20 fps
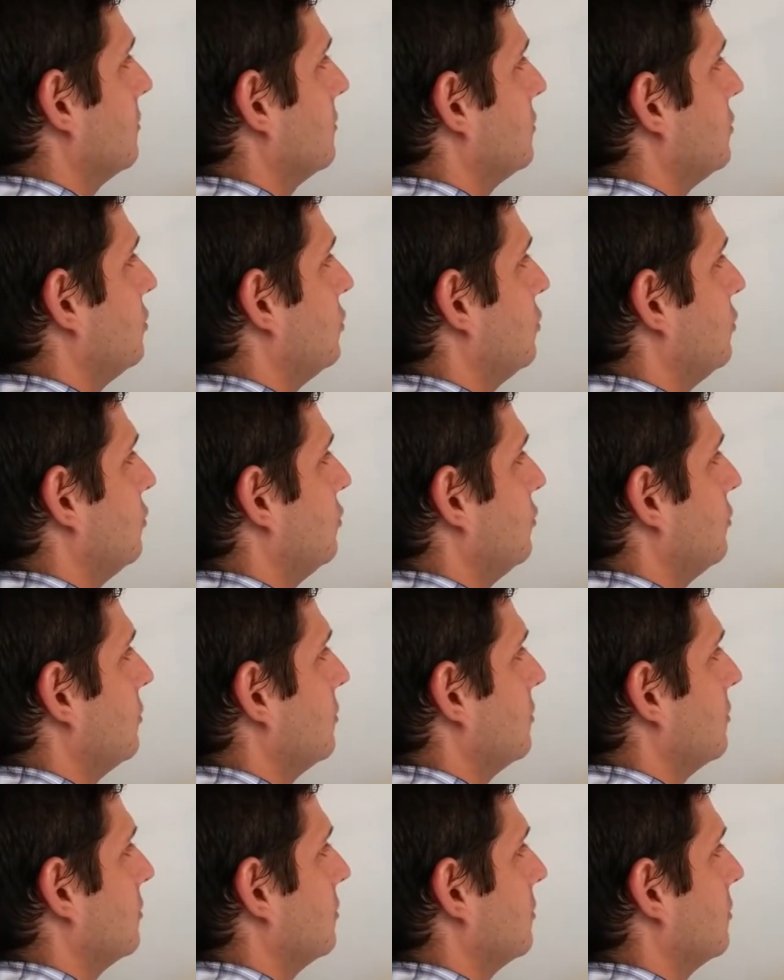2,
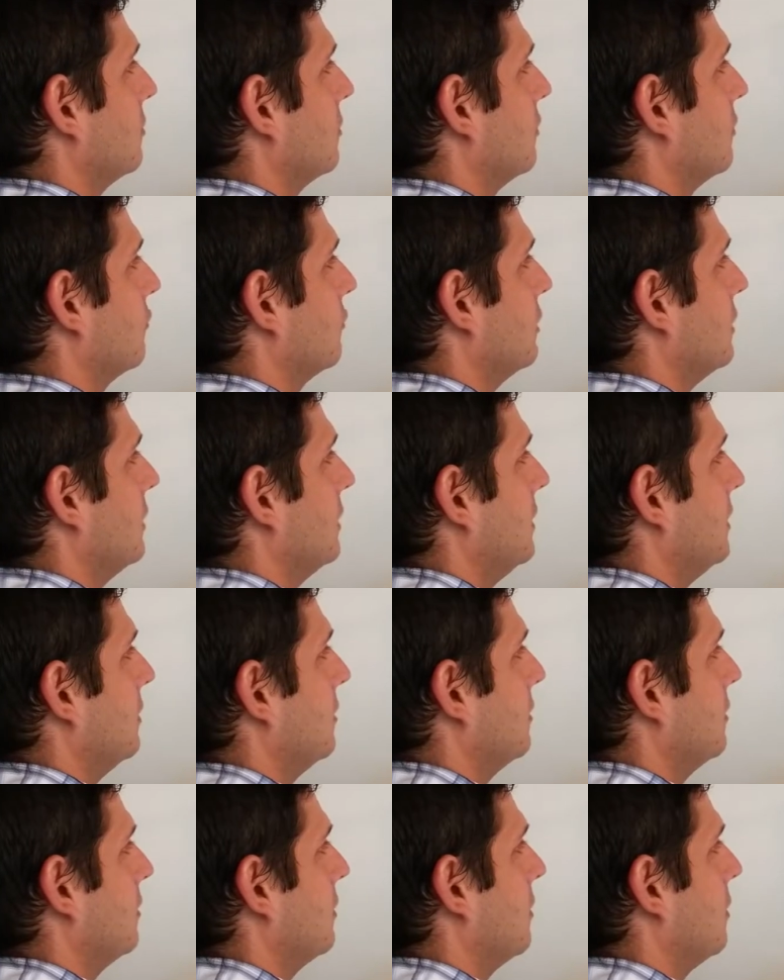3,
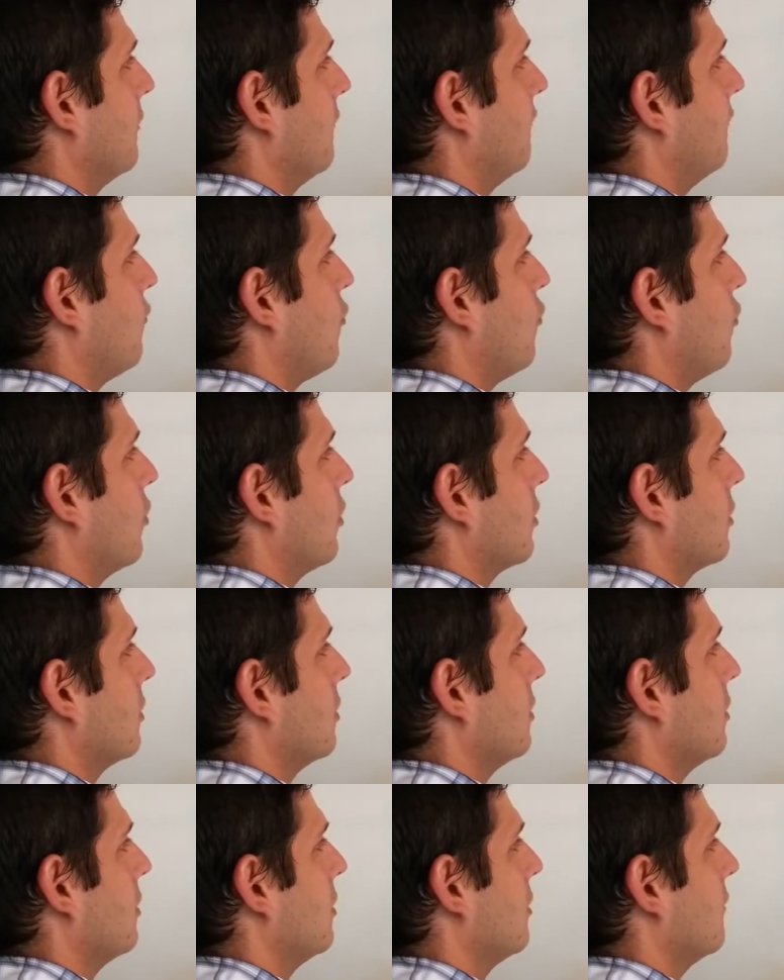4,
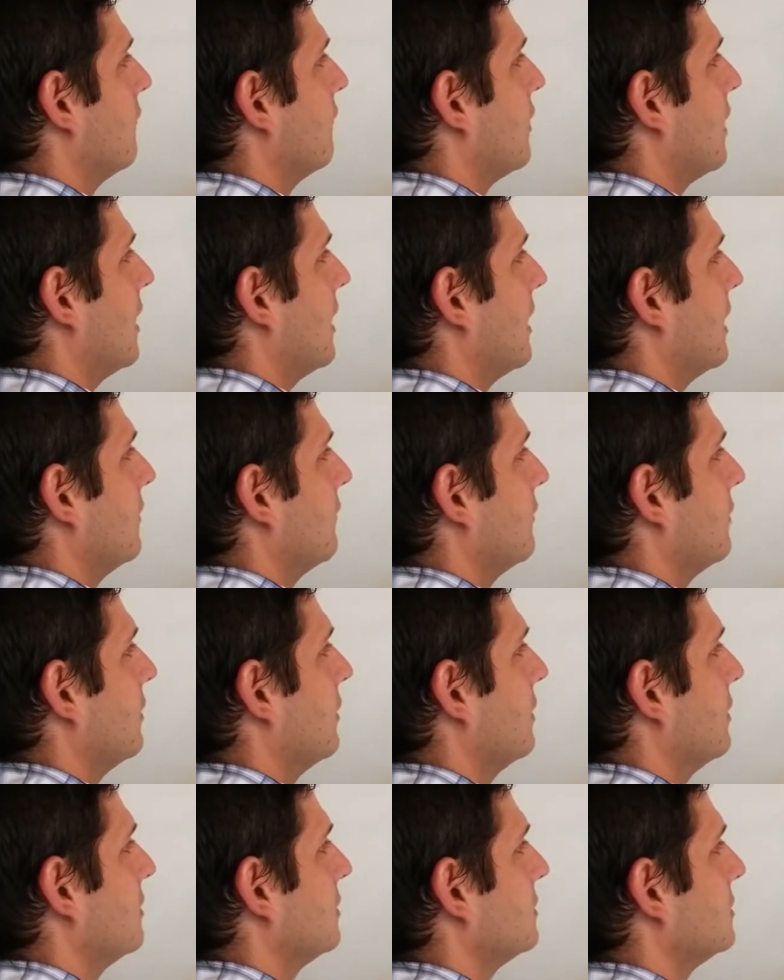5,
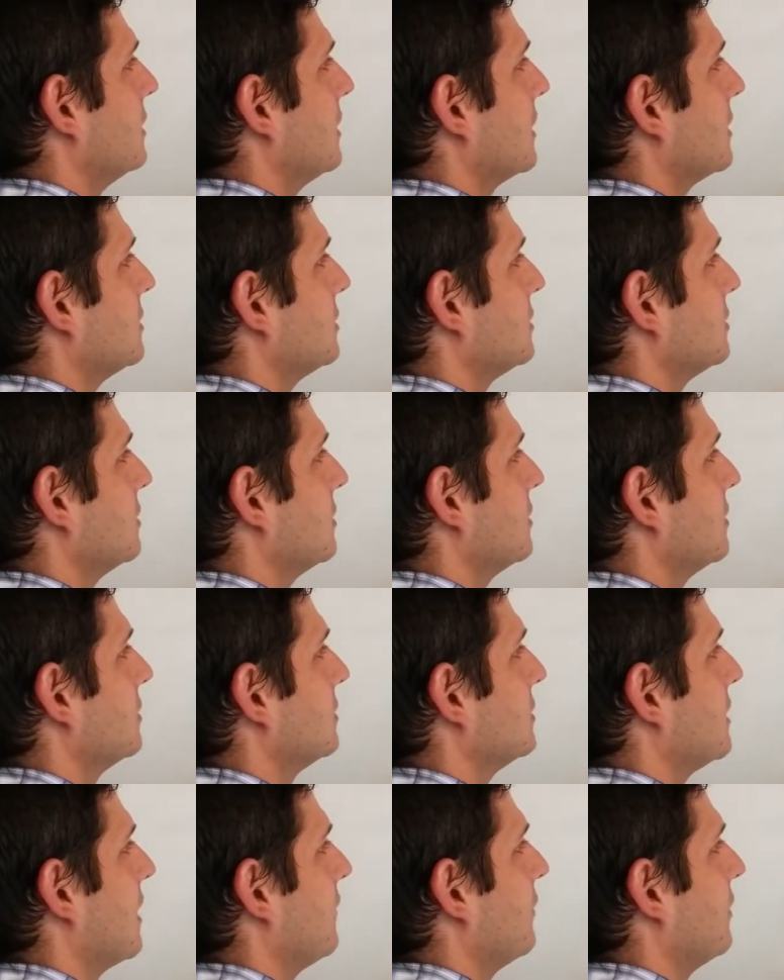6,
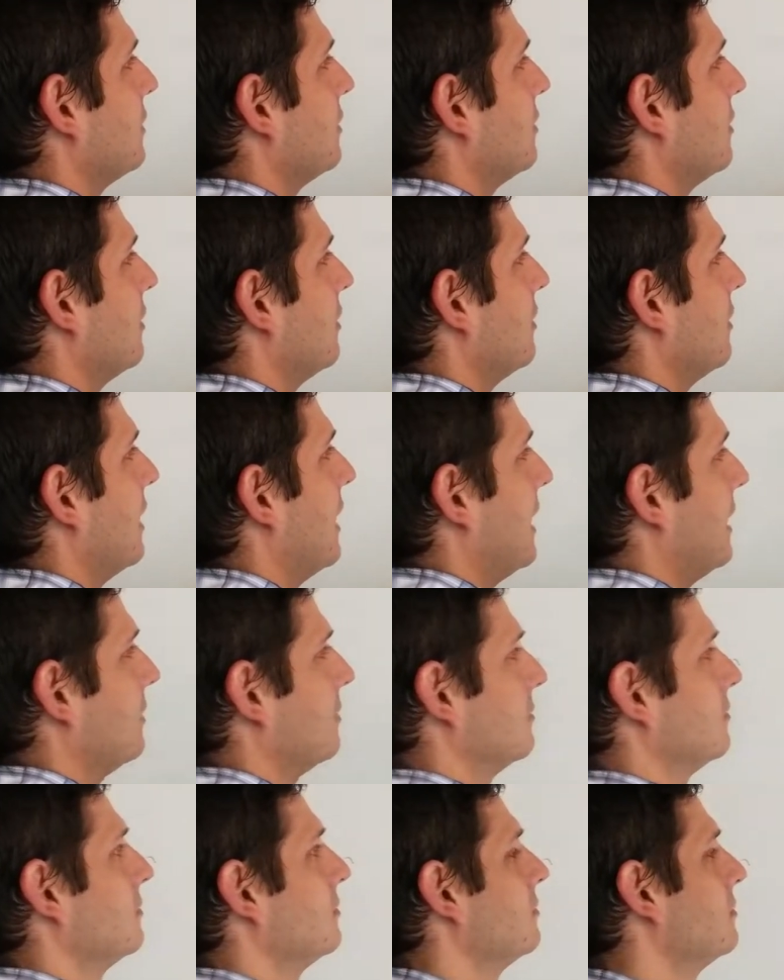7,
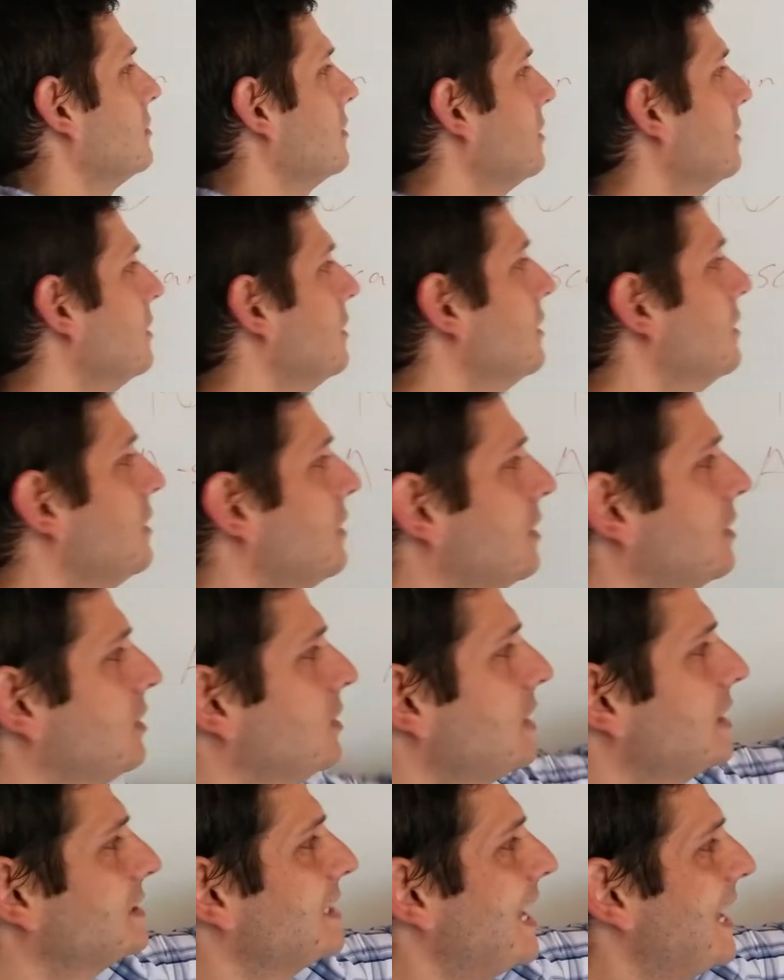8.
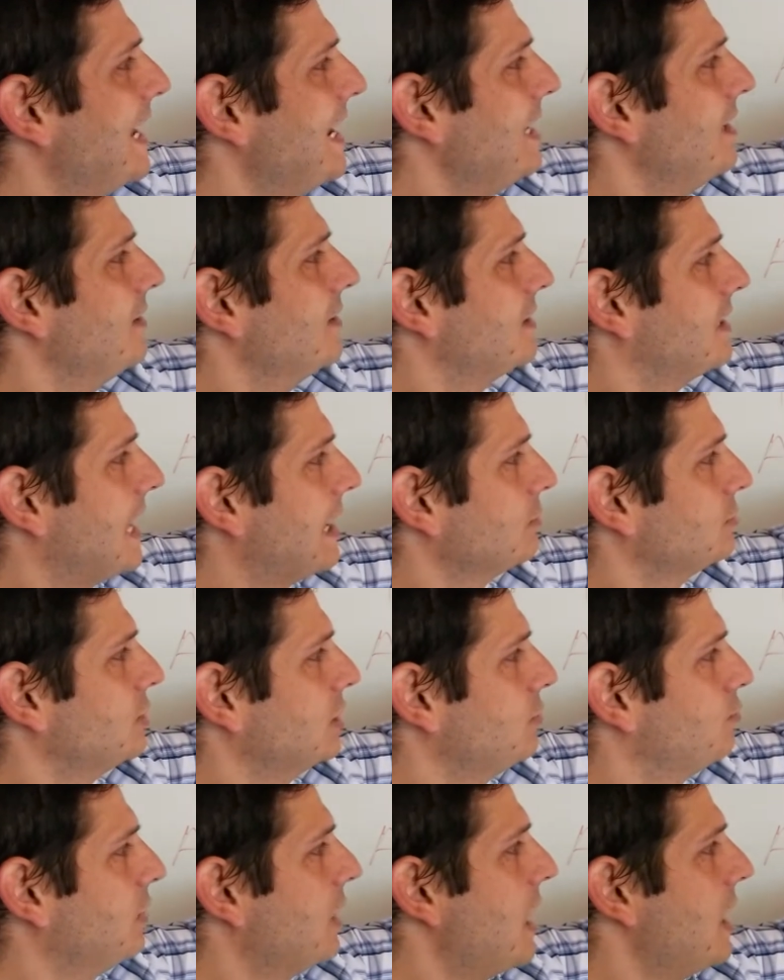That's 8
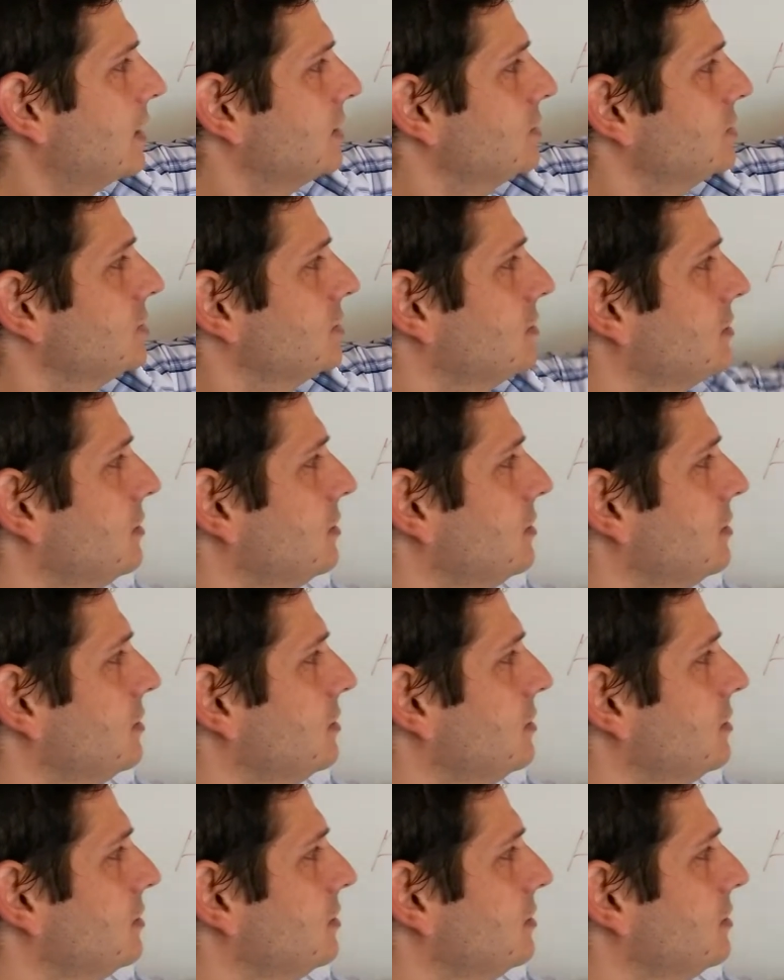counting blocks